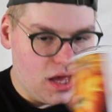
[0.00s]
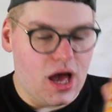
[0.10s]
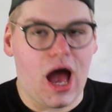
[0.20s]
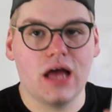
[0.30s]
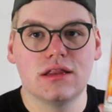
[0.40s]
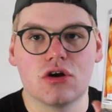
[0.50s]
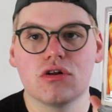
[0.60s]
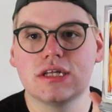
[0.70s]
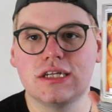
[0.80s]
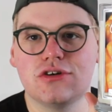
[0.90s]
I
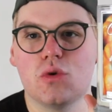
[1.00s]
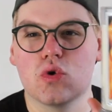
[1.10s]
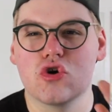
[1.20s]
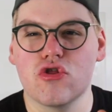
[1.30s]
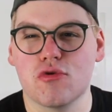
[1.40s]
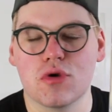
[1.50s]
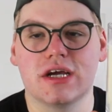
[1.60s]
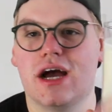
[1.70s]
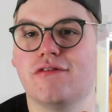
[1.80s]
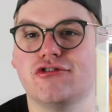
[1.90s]
literally need to order
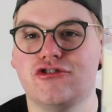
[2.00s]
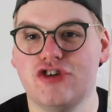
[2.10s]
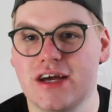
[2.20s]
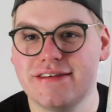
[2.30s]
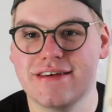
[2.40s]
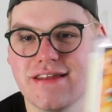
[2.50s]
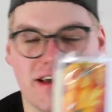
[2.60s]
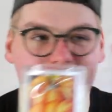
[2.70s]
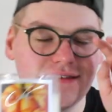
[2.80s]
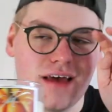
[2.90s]
three of just
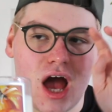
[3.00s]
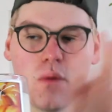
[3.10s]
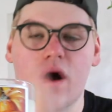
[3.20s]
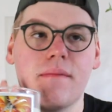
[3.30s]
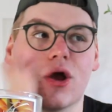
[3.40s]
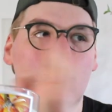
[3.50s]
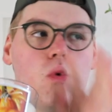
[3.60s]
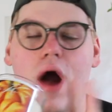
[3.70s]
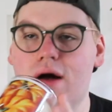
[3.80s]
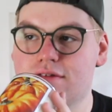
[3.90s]
this. I want my
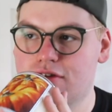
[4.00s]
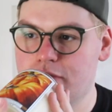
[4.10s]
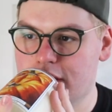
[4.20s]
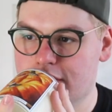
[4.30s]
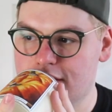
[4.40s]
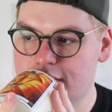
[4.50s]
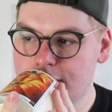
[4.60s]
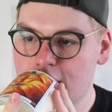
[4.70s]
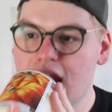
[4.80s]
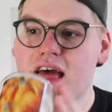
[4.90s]
whole house to smell like this.
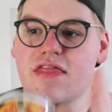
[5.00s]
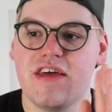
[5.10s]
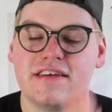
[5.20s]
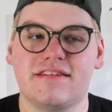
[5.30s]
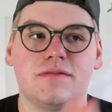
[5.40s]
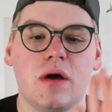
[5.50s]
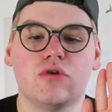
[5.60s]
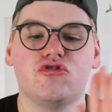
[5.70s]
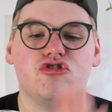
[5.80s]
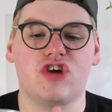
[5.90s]
This
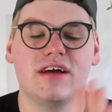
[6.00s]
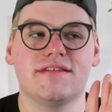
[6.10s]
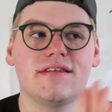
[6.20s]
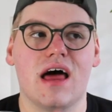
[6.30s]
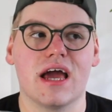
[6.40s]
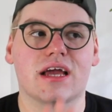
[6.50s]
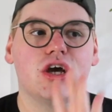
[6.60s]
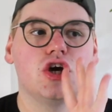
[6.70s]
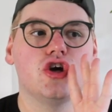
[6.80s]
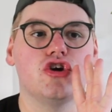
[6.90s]
smells just like
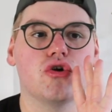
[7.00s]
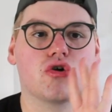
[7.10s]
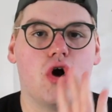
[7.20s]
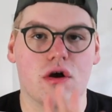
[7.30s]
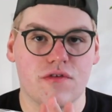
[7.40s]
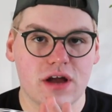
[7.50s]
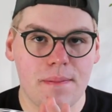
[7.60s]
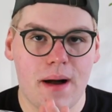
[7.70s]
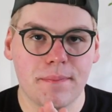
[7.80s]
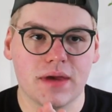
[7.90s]
you're carving
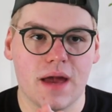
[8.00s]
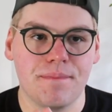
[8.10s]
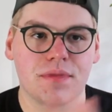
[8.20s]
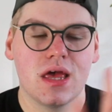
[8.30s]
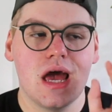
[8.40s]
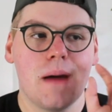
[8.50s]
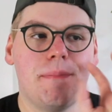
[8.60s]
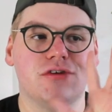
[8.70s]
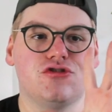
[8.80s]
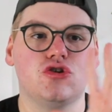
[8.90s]
a pumpkin,
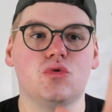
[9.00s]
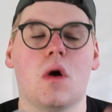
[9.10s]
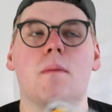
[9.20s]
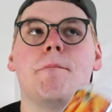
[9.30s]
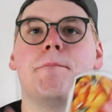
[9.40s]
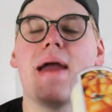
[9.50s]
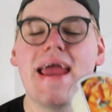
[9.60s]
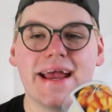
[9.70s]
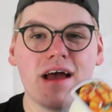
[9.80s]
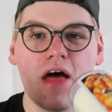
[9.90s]
but you
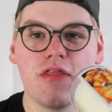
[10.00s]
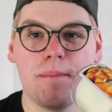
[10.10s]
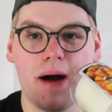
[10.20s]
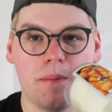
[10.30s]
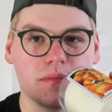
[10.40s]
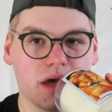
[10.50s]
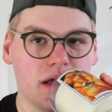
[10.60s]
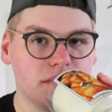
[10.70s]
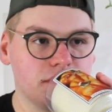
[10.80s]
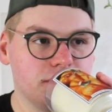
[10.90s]
bake the
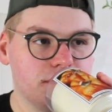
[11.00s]
pumpkin,